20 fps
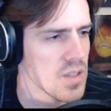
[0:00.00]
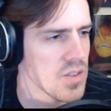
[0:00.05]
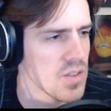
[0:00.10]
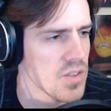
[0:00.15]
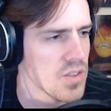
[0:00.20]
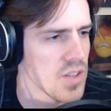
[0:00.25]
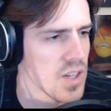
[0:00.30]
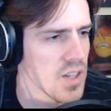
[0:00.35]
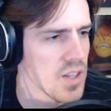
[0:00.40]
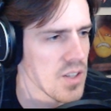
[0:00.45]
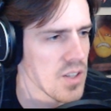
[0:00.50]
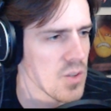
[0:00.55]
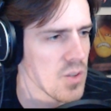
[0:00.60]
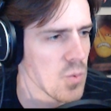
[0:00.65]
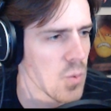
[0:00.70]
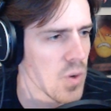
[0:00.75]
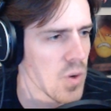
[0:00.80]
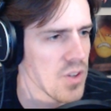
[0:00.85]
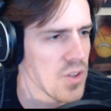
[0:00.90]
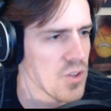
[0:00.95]
telling
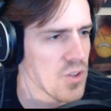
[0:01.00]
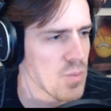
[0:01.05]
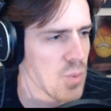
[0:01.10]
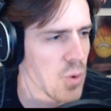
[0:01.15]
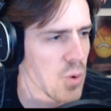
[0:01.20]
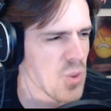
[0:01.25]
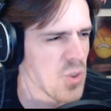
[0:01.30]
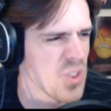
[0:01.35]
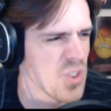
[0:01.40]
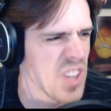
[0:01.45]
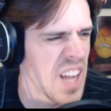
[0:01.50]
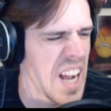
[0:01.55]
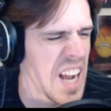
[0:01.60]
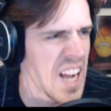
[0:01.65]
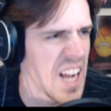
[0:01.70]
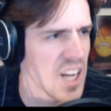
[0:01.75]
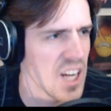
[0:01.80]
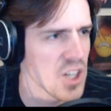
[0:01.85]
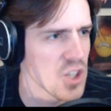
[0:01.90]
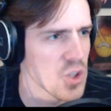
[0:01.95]
where these portals
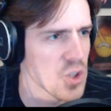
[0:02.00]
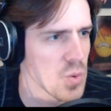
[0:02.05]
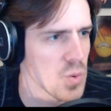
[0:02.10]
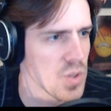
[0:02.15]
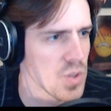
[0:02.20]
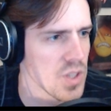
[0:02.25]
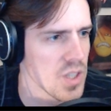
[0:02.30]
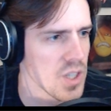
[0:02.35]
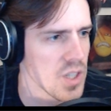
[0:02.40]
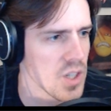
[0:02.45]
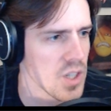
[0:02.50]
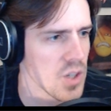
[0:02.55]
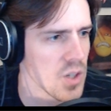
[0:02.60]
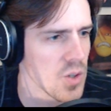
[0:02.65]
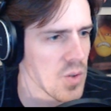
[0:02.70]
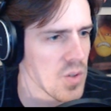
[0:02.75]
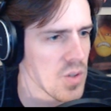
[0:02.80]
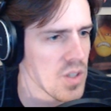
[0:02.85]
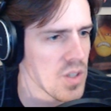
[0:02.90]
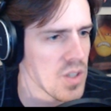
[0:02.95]
actually
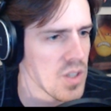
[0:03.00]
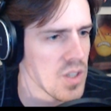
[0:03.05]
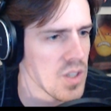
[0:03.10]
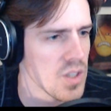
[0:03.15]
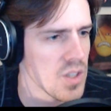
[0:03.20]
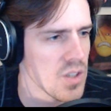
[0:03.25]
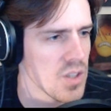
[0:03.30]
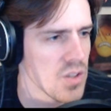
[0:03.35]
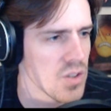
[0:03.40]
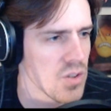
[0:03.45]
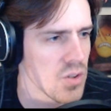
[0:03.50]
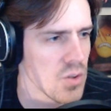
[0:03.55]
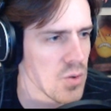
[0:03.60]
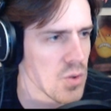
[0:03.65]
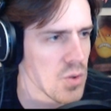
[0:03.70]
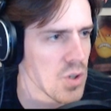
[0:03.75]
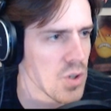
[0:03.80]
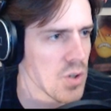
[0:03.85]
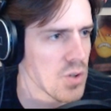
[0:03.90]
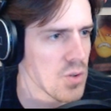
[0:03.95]
go. Do you
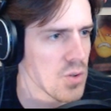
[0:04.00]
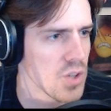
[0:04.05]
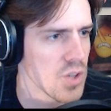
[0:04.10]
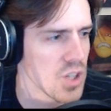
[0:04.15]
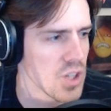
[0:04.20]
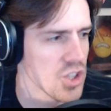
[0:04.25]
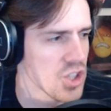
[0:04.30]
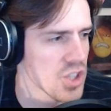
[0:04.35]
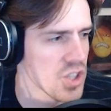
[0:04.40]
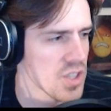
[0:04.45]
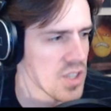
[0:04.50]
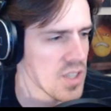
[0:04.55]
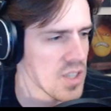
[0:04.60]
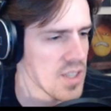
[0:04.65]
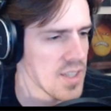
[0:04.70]
go to a dungeon?